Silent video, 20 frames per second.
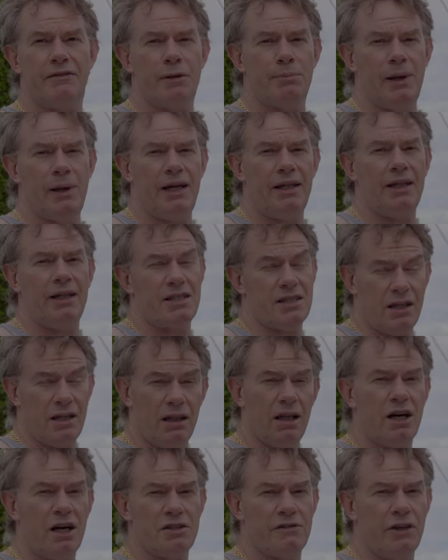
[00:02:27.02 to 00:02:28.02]
the paint. That's the
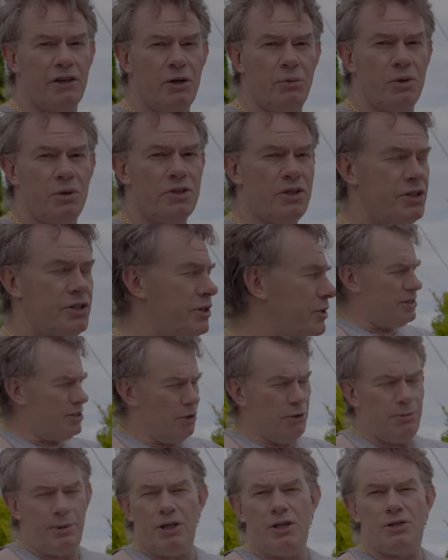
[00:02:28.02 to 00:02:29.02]
last thing you want to do.
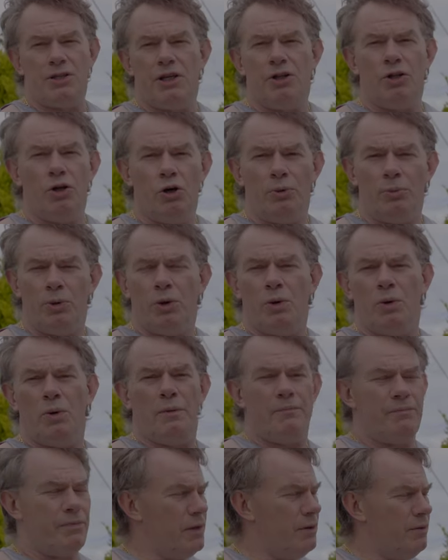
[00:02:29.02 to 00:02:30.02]
So I'll be using normal,
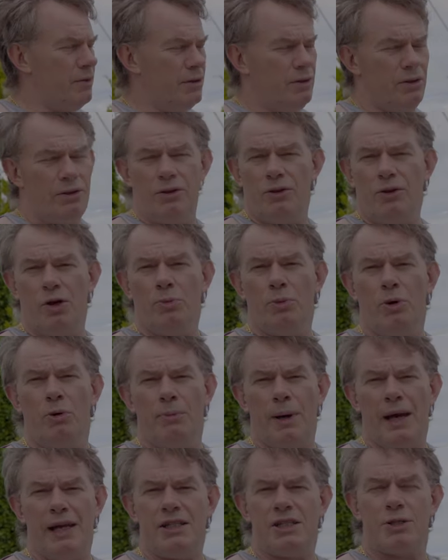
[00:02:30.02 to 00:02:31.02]
normal
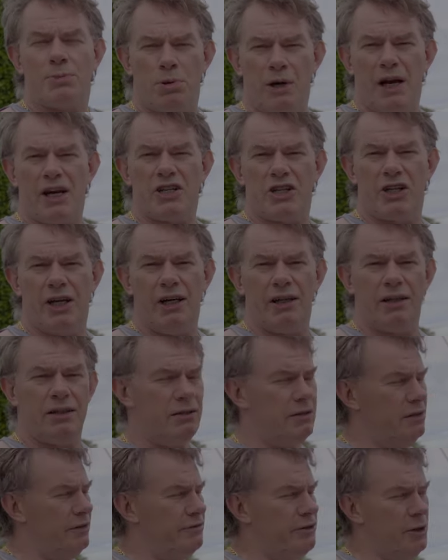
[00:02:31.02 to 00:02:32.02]
mains pressure
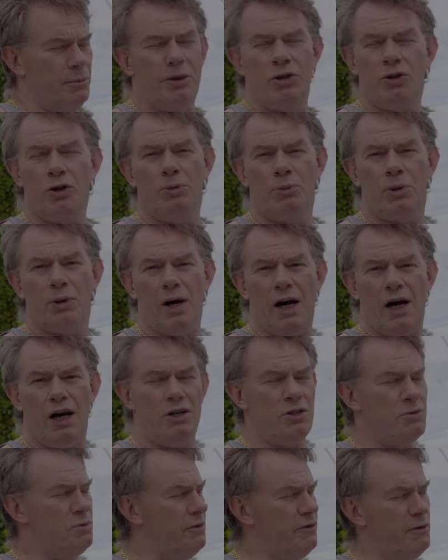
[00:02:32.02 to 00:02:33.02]
from a normal
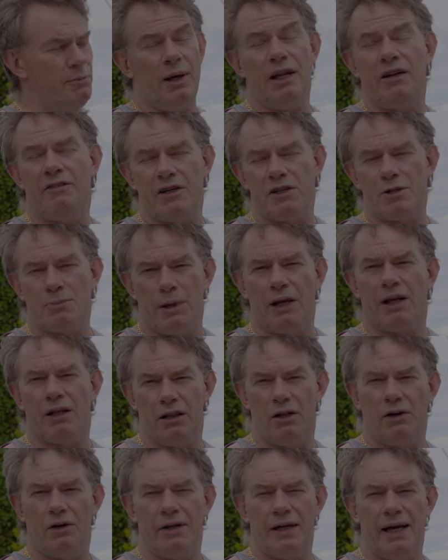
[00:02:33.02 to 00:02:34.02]
hose with a bit of a
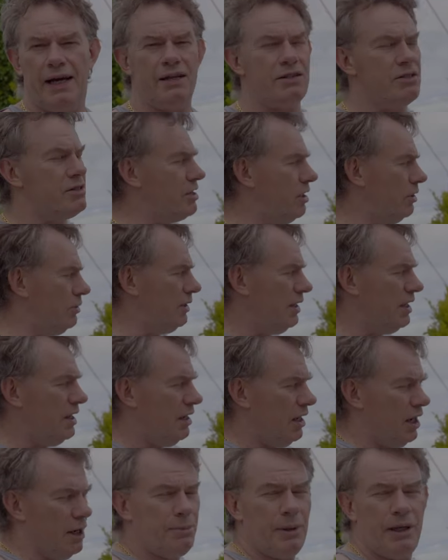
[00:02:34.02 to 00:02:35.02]
sprinkler on there. So
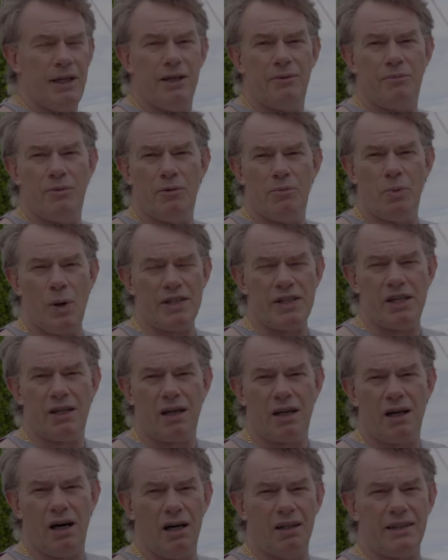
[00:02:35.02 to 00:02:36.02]
I'll be wetting
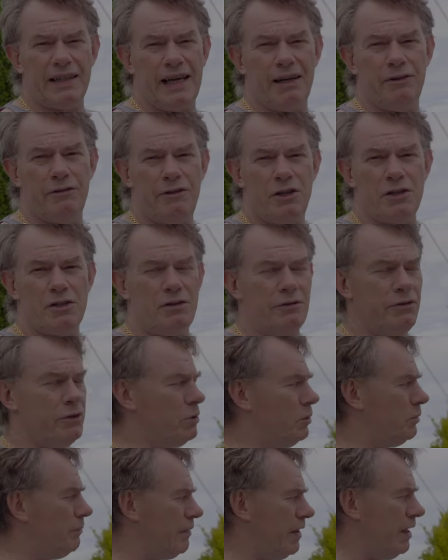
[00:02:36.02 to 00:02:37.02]
the car down first of
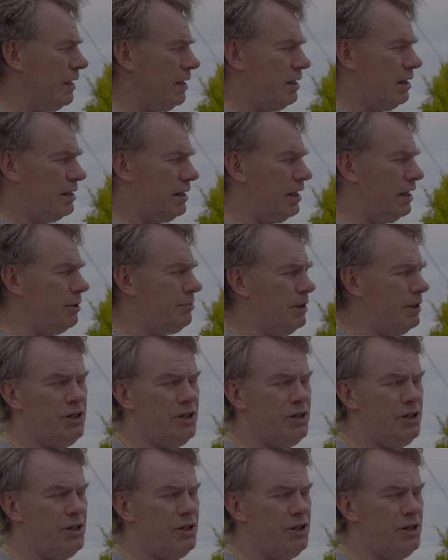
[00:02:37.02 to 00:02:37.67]
all, then I'll be